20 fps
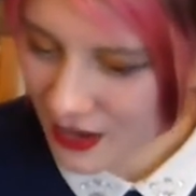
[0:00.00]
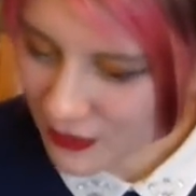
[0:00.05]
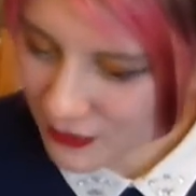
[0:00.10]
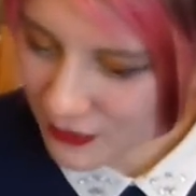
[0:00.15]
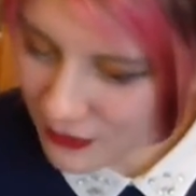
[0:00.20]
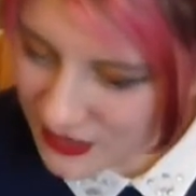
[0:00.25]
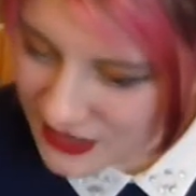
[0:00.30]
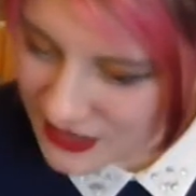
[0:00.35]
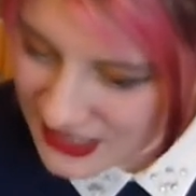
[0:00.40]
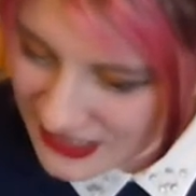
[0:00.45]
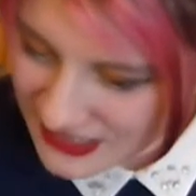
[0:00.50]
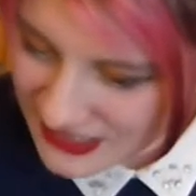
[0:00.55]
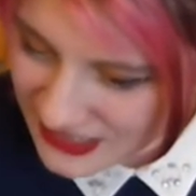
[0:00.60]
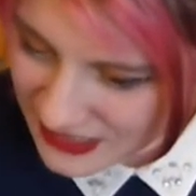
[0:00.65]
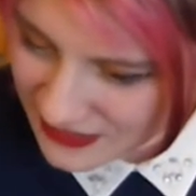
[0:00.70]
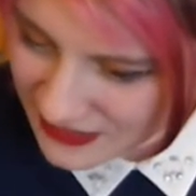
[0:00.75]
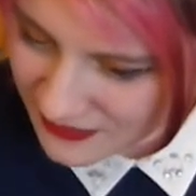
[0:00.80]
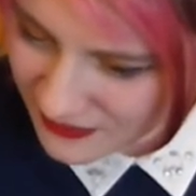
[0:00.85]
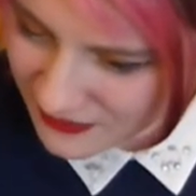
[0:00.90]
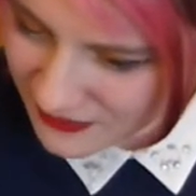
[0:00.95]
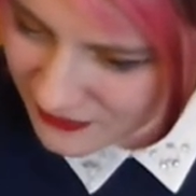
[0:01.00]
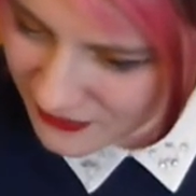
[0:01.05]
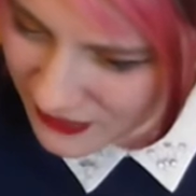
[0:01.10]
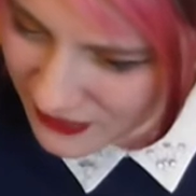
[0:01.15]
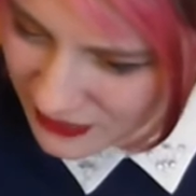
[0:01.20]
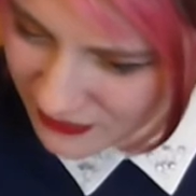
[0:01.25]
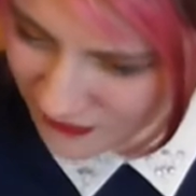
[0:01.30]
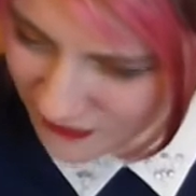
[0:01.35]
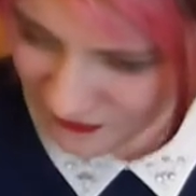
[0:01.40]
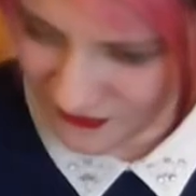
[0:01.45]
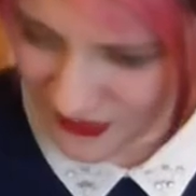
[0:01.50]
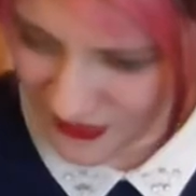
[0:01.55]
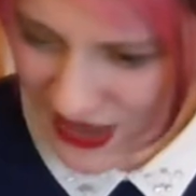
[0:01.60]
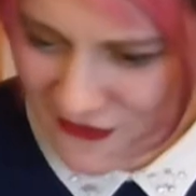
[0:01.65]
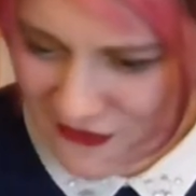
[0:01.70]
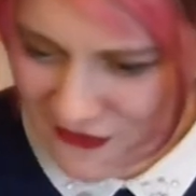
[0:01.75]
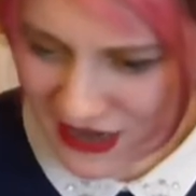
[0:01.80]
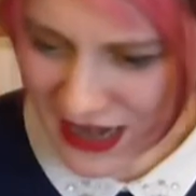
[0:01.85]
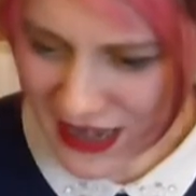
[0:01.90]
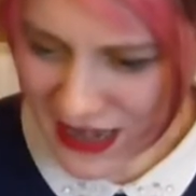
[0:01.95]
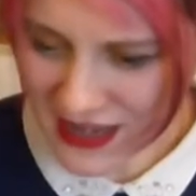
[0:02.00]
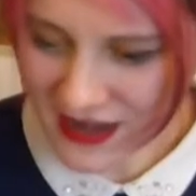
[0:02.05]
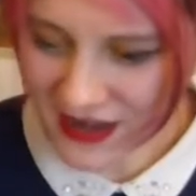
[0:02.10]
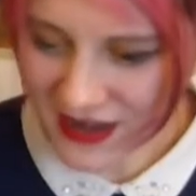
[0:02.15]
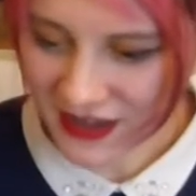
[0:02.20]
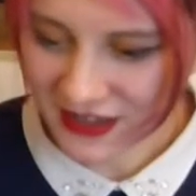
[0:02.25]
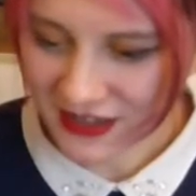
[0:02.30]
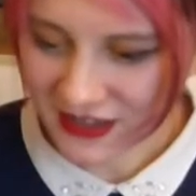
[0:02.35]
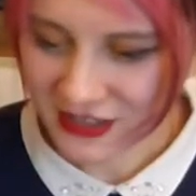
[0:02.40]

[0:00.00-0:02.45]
What is it? Verin?